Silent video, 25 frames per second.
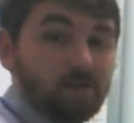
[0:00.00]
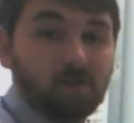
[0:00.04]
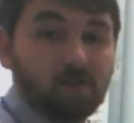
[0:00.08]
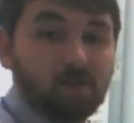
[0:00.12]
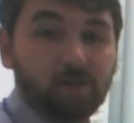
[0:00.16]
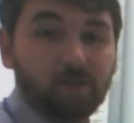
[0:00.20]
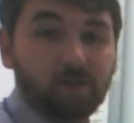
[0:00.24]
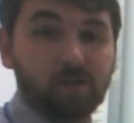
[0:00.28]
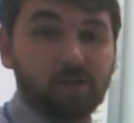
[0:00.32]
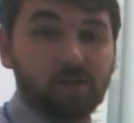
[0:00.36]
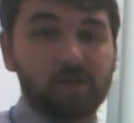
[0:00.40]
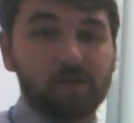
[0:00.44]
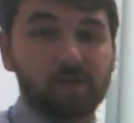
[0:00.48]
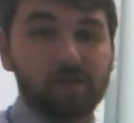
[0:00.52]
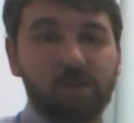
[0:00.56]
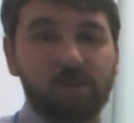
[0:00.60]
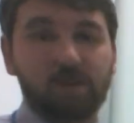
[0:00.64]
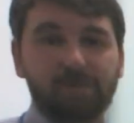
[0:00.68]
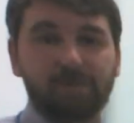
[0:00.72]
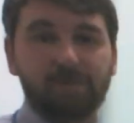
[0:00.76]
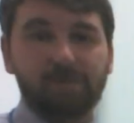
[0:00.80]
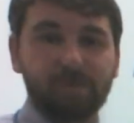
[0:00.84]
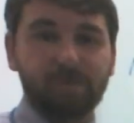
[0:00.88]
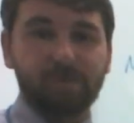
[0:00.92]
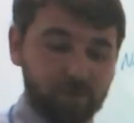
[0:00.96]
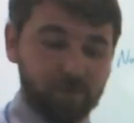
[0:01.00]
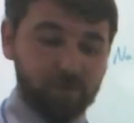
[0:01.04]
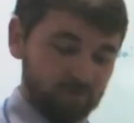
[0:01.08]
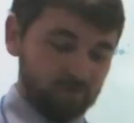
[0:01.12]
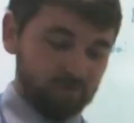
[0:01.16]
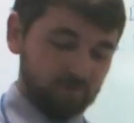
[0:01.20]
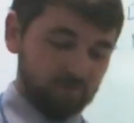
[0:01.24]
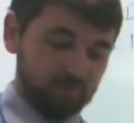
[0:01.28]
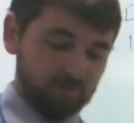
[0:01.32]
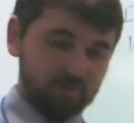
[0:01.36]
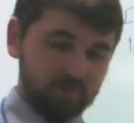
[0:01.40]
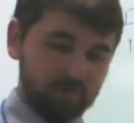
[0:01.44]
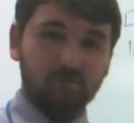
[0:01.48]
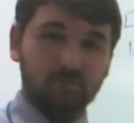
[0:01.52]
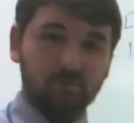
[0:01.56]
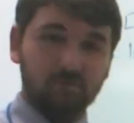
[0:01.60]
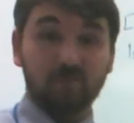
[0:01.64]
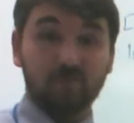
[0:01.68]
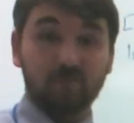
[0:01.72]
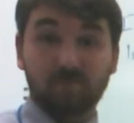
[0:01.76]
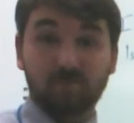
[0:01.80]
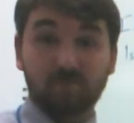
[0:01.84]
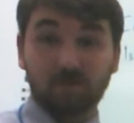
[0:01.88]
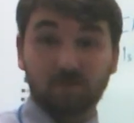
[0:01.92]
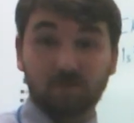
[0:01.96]
Easy enough.
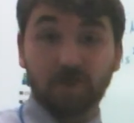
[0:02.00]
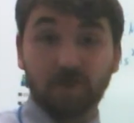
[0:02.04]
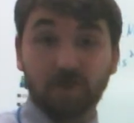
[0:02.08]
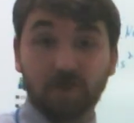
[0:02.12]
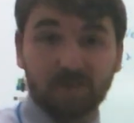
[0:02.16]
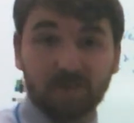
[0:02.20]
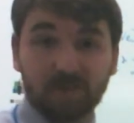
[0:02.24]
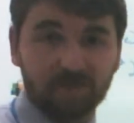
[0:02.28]
Good luck.